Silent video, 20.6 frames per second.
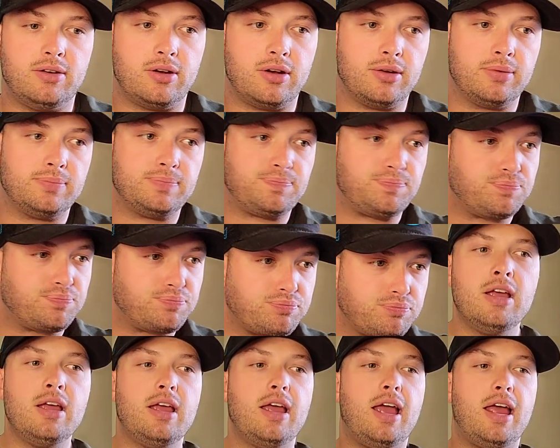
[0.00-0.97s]
Or,
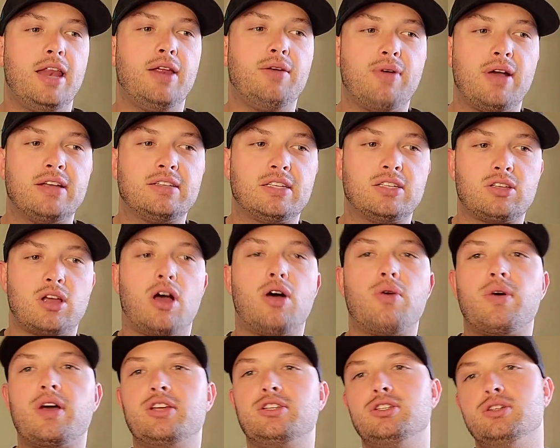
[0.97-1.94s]
anyways, as
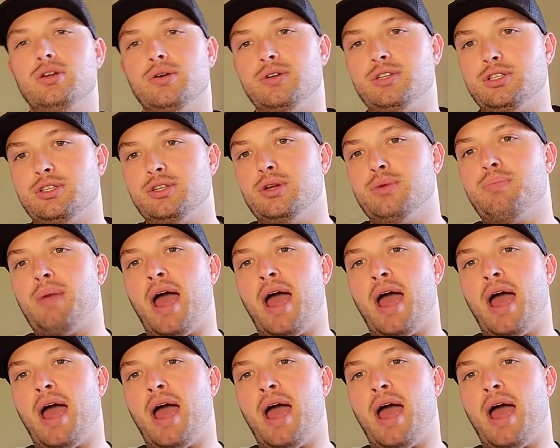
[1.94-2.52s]
always, you know what to do.